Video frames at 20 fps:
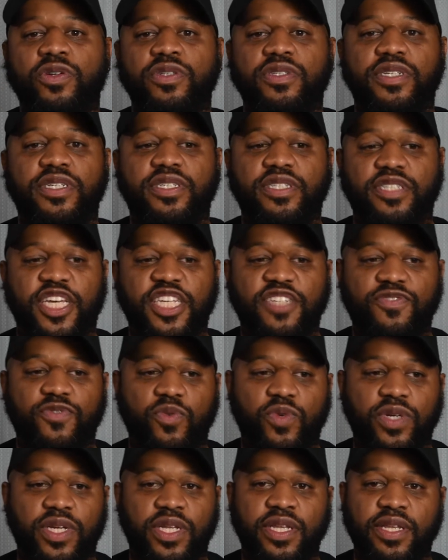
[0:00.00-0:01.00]

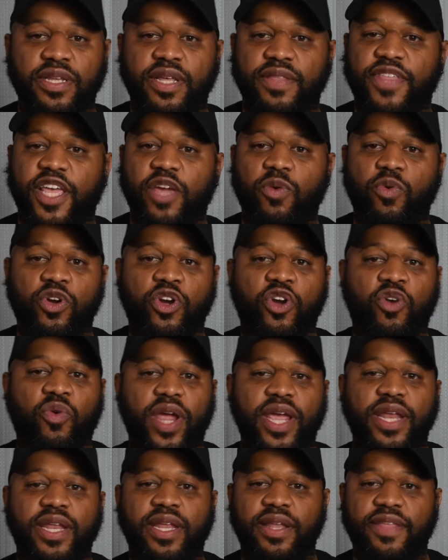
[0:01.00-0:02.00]
successful in, that they were
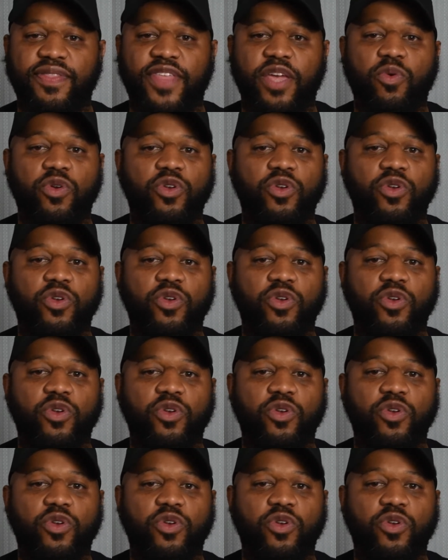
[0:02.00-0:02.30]
great in, that they were